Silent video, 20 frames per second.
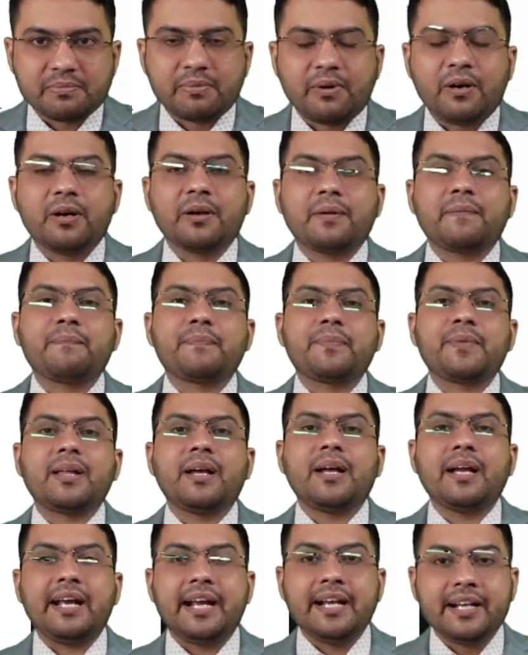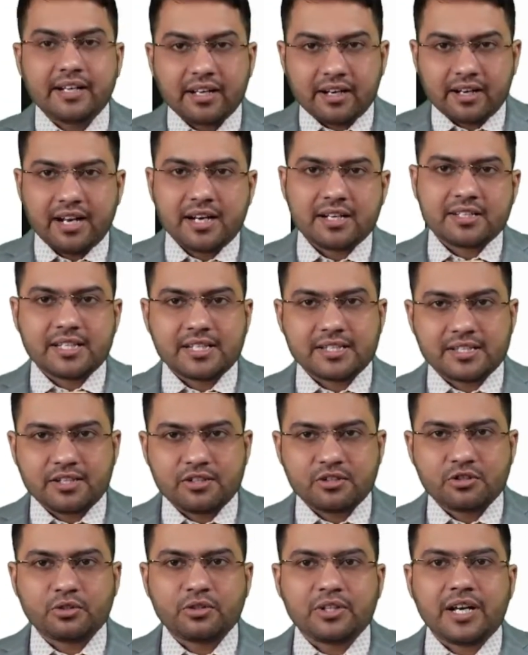for internal
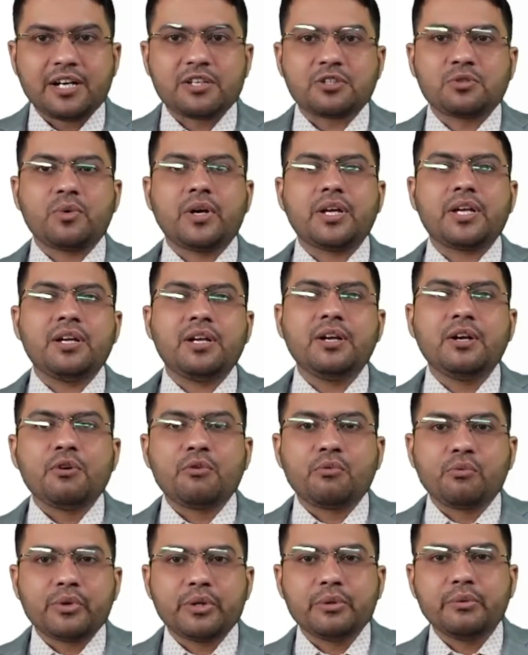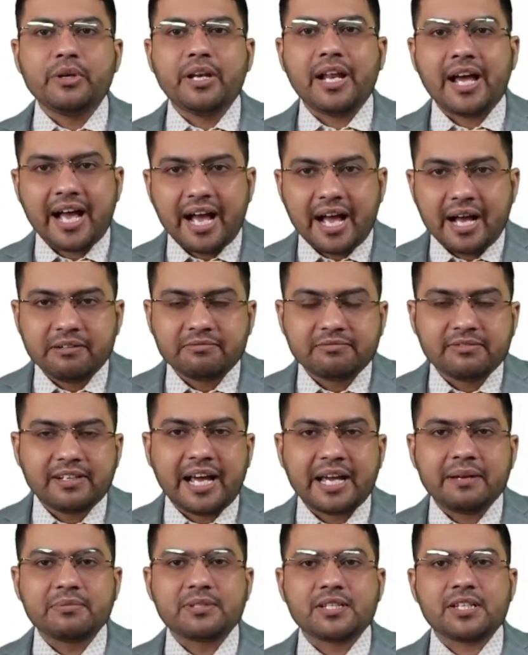sessions. So that's why we will have
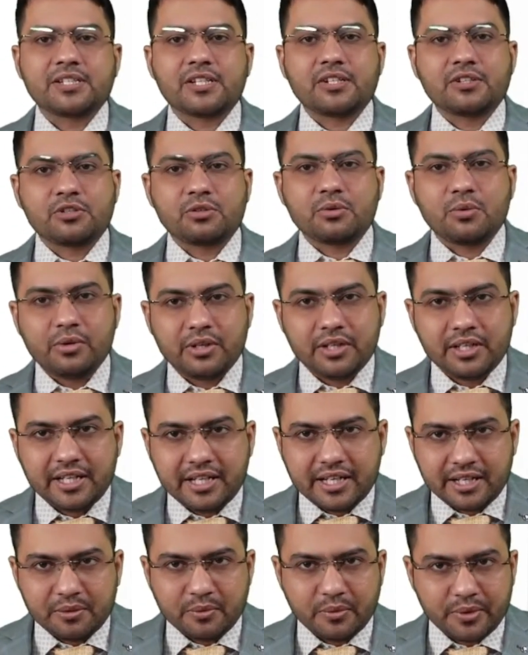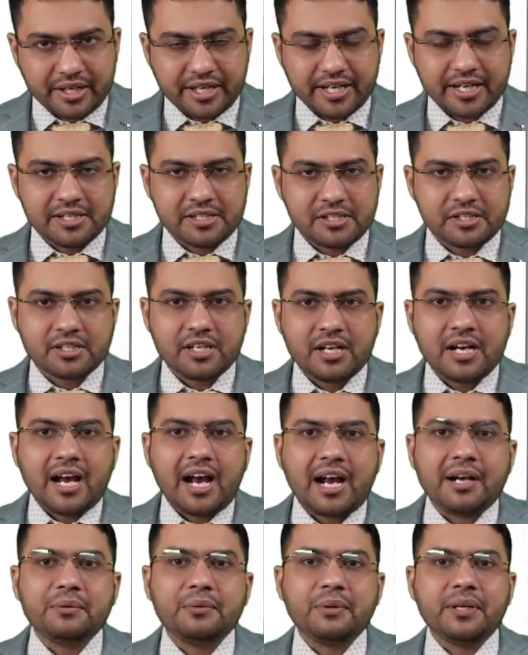live sessions only in weekends.
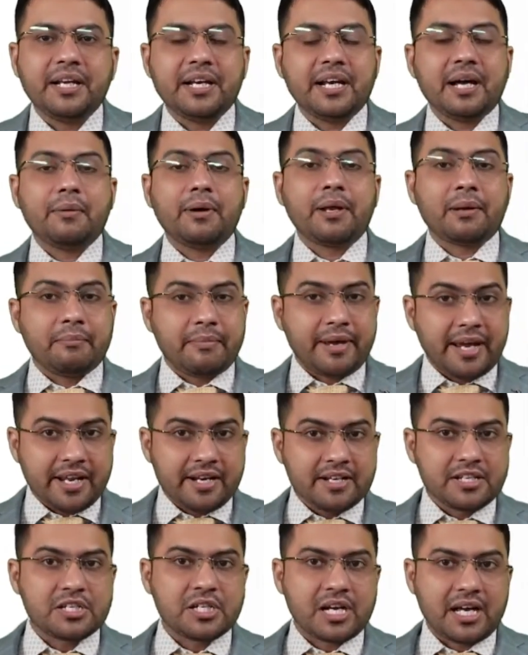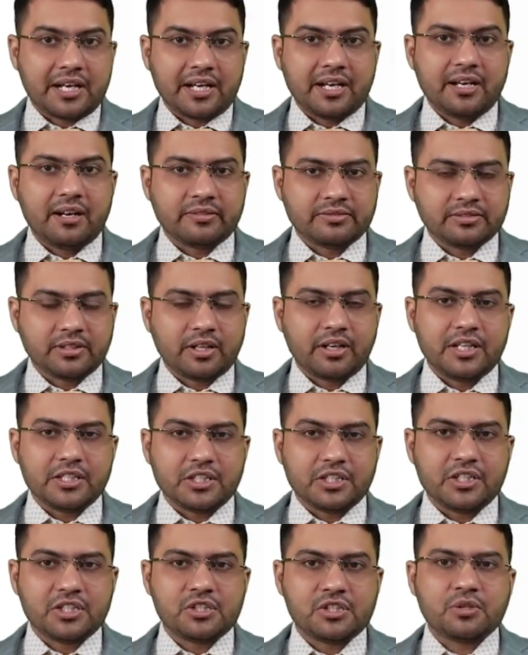And in our main channel of
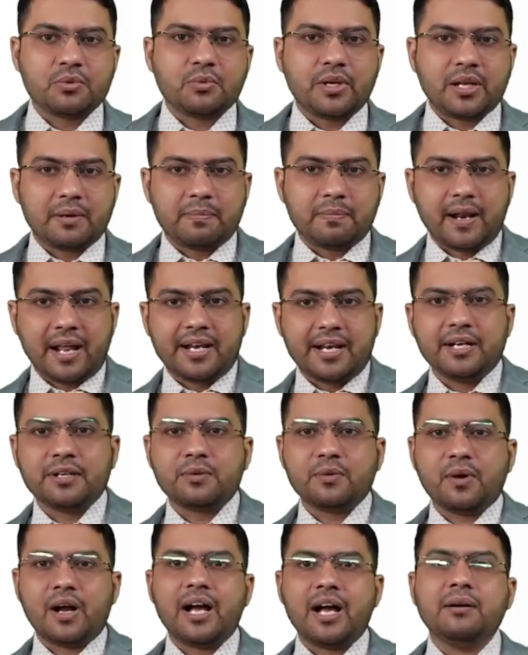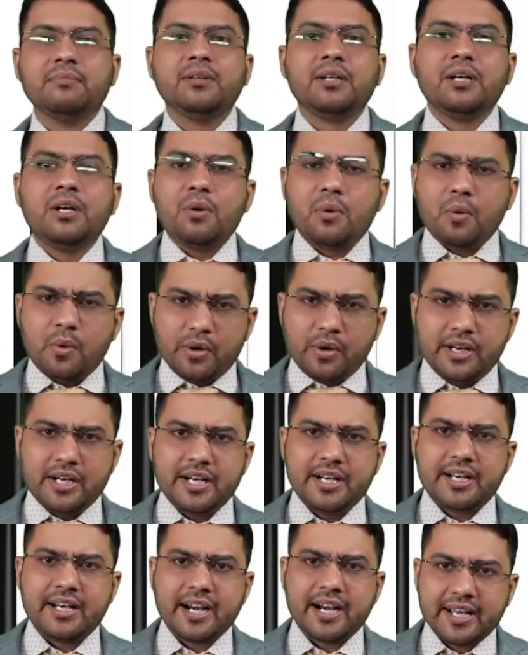Knowledgist, we are planning to have
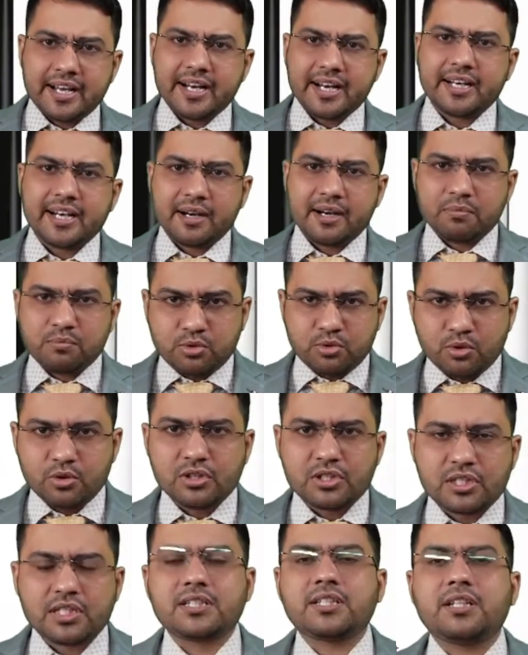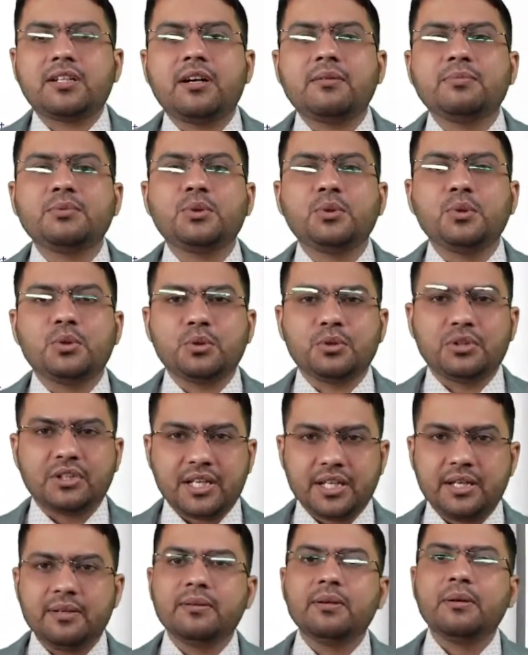only dedicated full session of 2 to
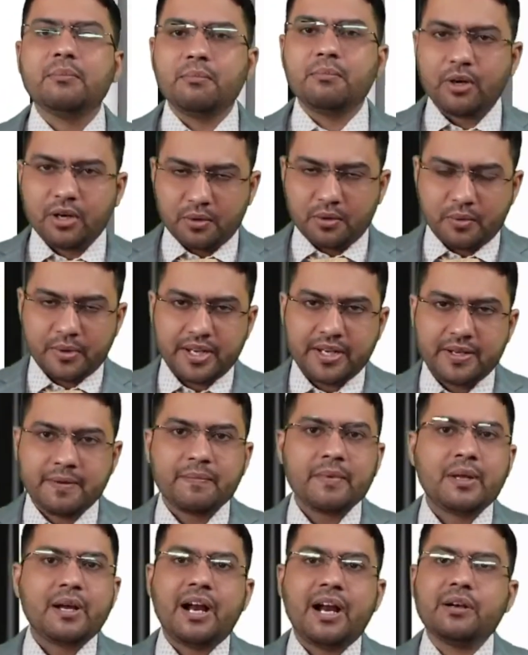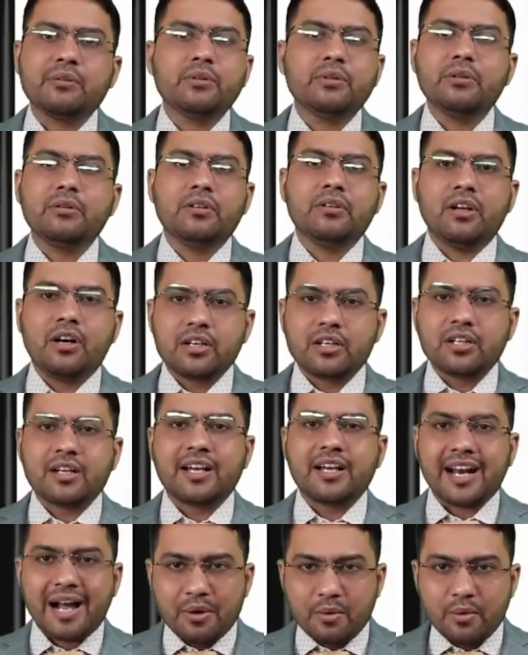3 per week, and we will not
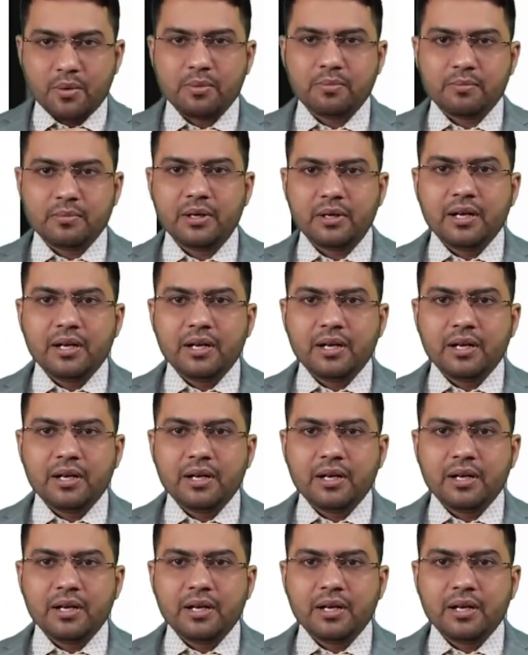crowded